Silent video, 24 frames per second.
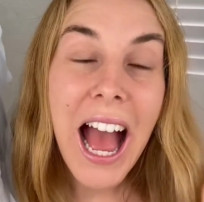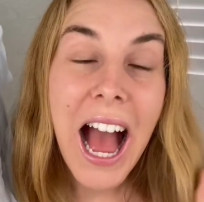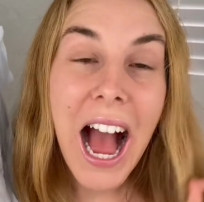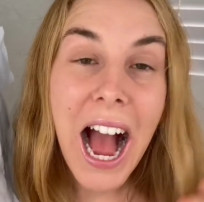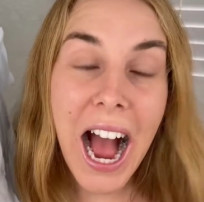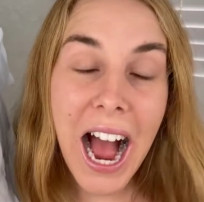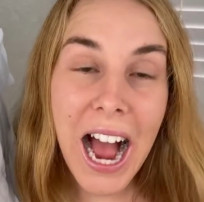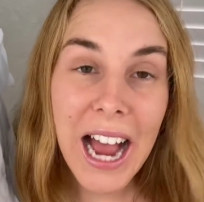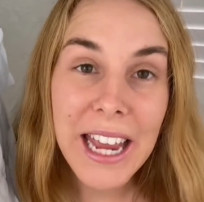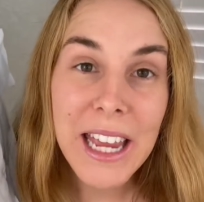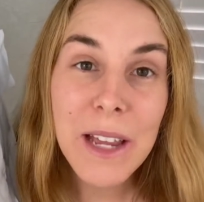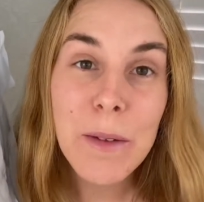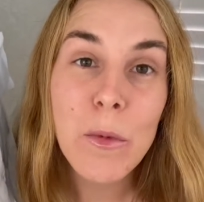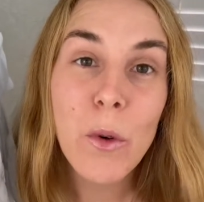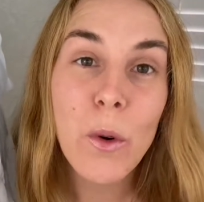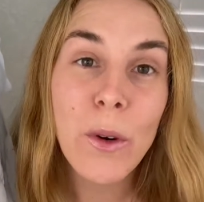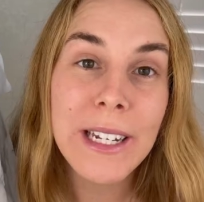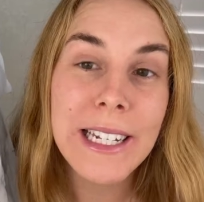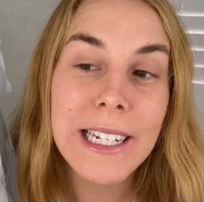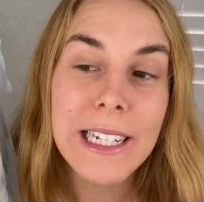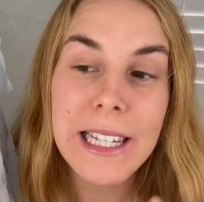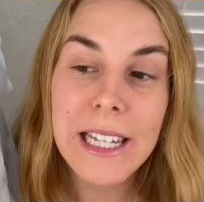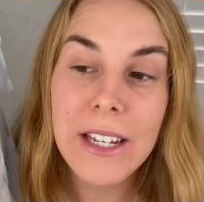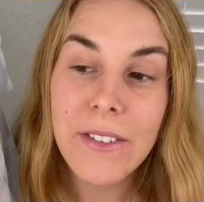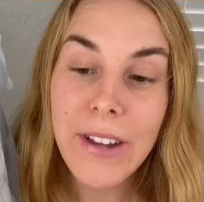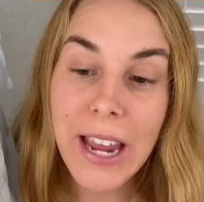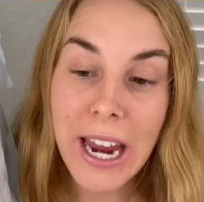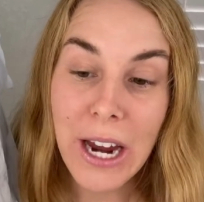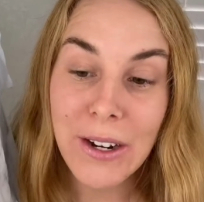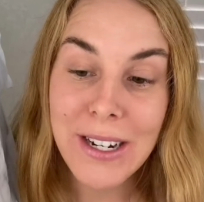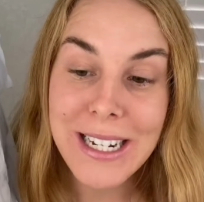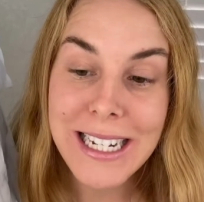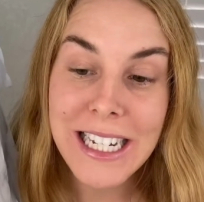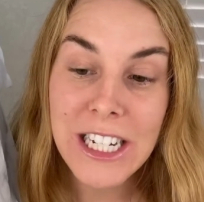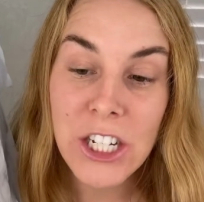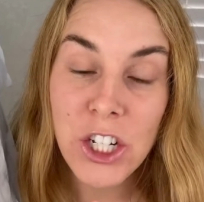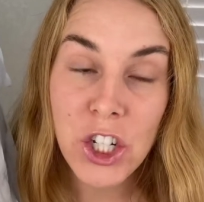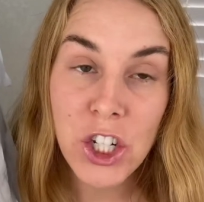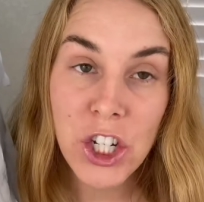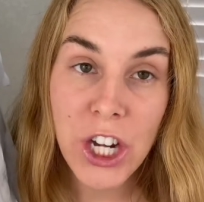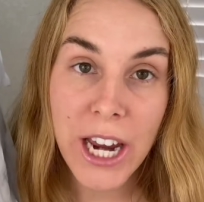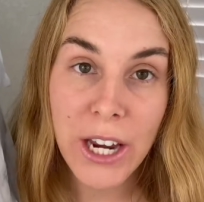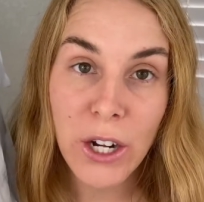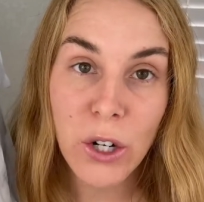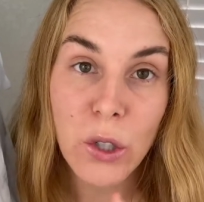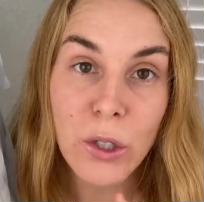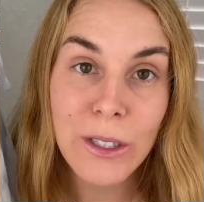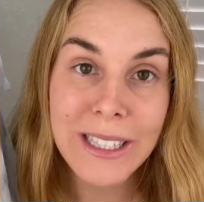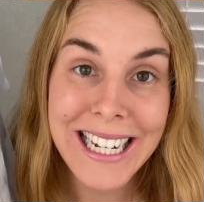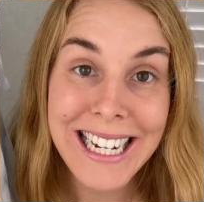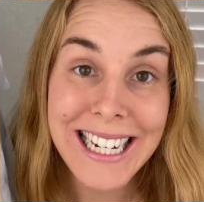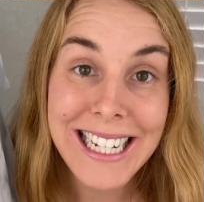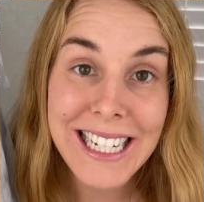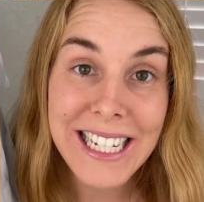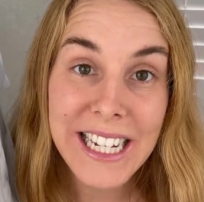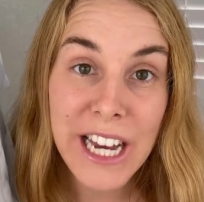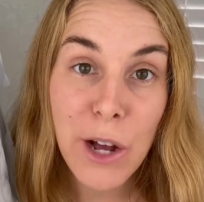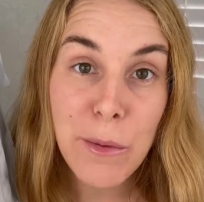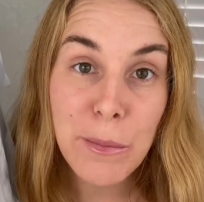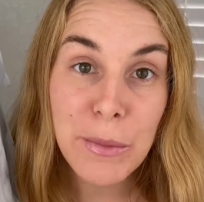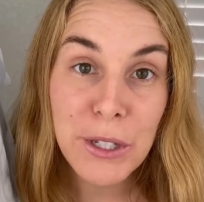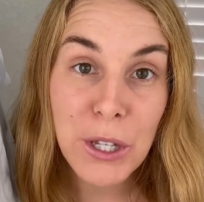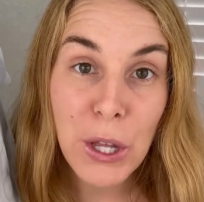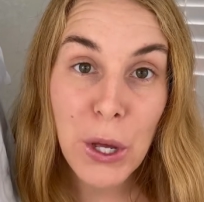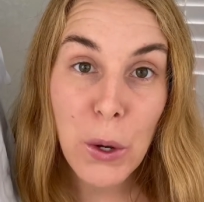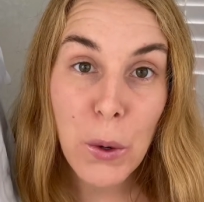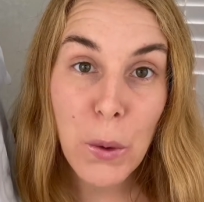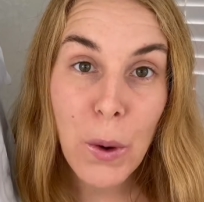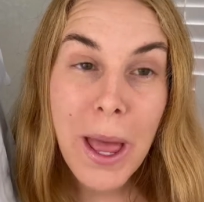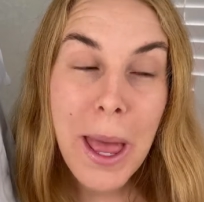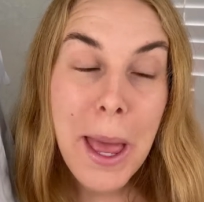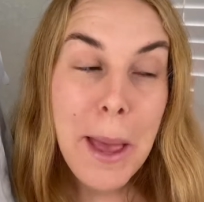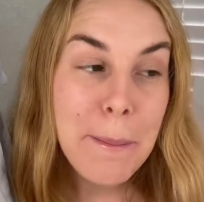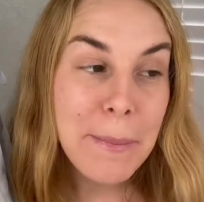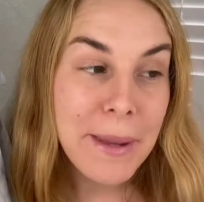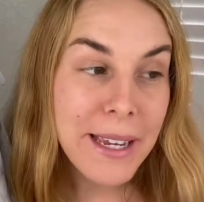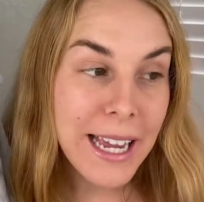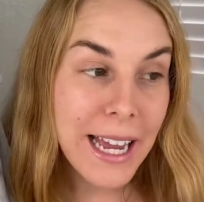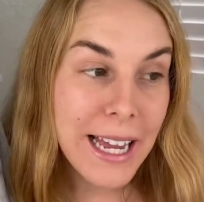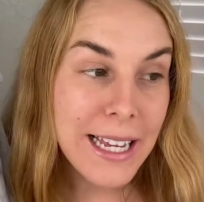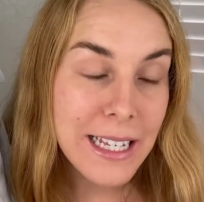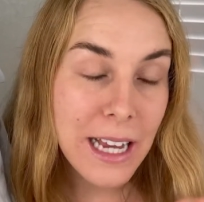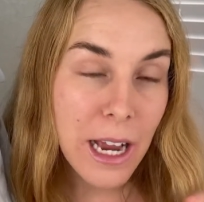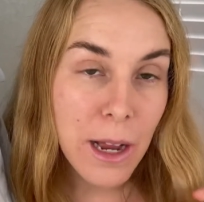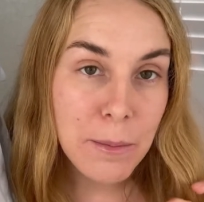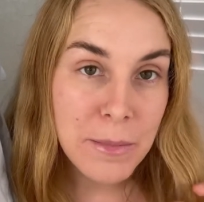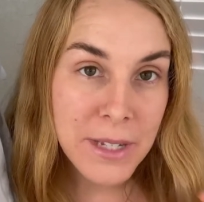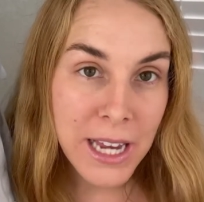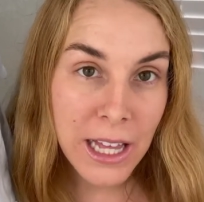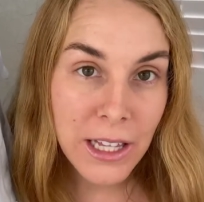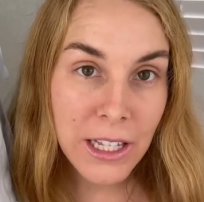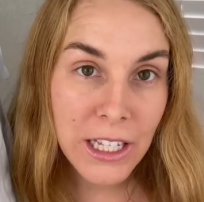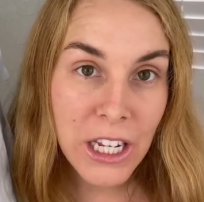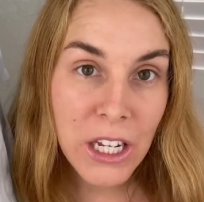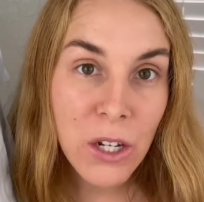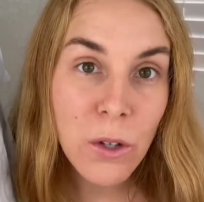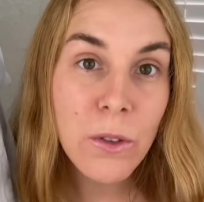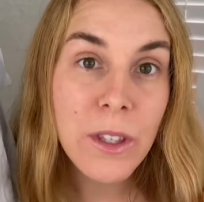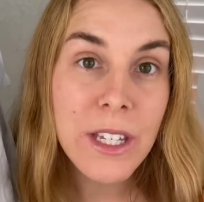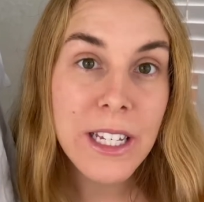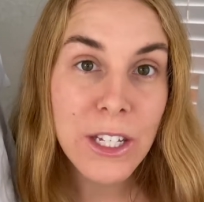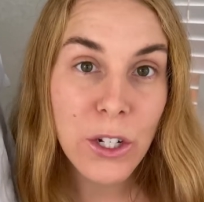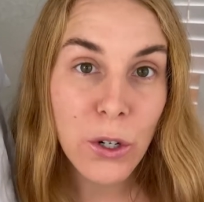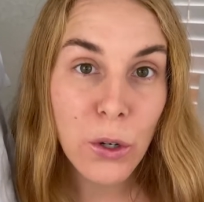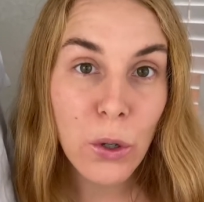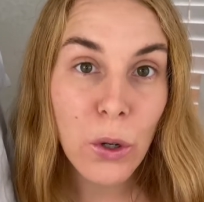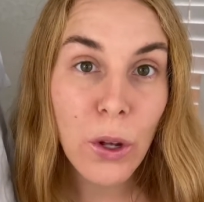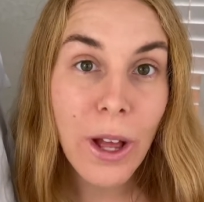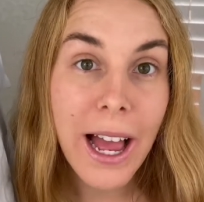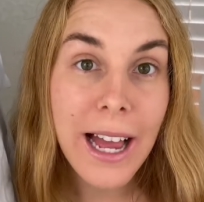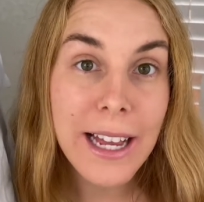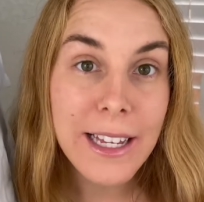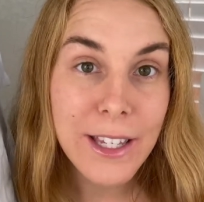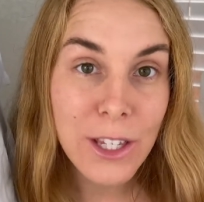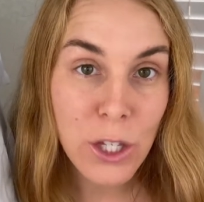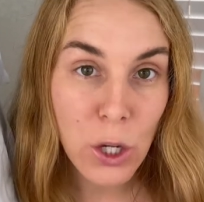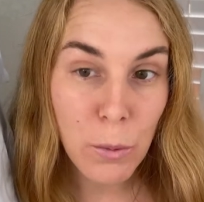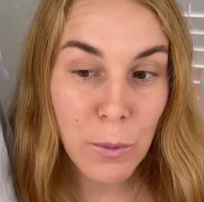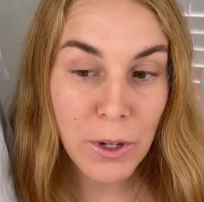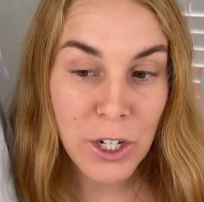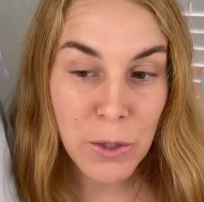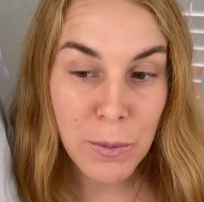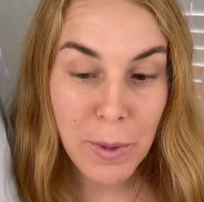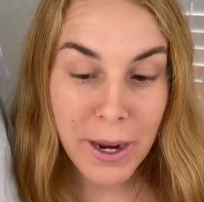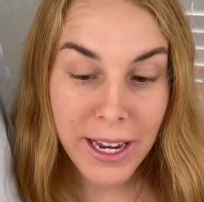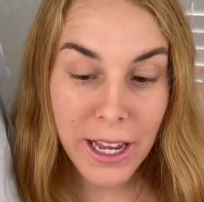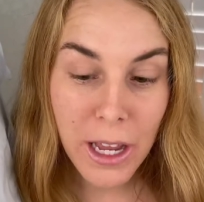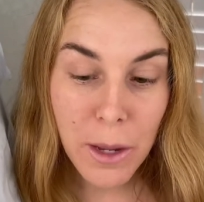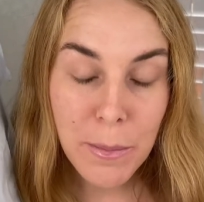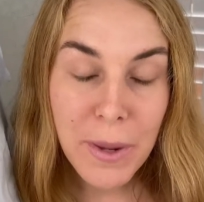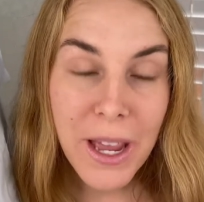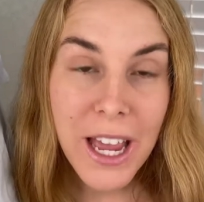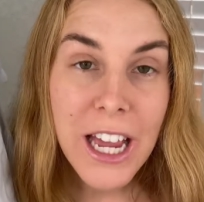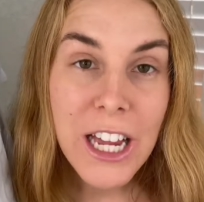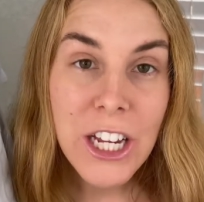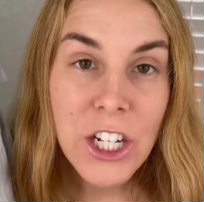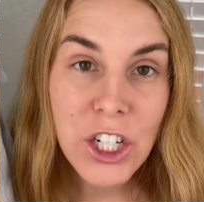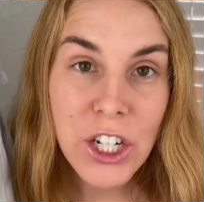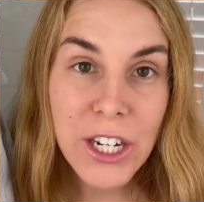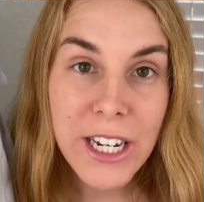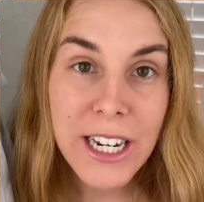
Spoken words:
I am going to leave Carrington's channel linked down below because I'm telling you, this girl has so much makeup. She